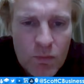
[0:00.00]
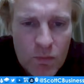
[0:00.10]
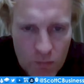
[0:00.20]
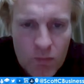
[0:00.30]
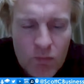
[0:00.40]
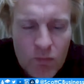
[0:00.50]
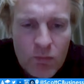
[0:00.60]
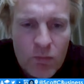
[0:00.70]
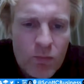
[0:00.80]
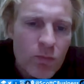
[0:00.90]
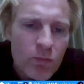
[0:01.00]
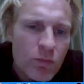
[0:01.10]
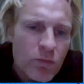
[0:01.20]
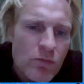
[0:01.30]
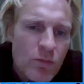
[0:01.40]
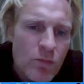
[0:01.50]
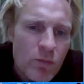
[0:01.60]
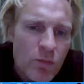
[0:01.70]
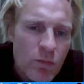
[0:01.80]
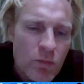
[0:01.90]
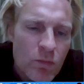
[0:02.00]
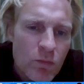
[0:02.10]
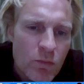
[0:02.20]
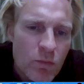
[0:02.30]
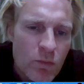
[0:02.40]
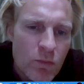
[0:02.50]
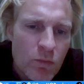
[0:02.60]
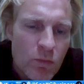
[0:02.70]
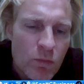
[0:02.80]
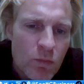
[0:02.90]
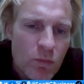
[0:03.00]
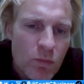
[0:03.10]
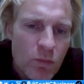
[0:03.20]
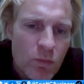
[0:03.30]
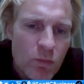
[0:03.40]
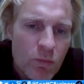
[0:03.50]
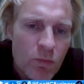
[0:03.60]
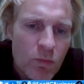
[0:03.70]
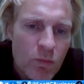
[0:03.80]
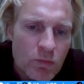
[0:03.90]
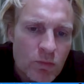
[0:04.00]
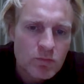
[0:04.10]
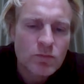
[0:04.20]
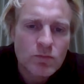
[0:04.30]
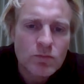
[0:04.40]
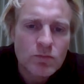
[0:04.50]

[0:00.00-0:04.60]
The person shown says nothing.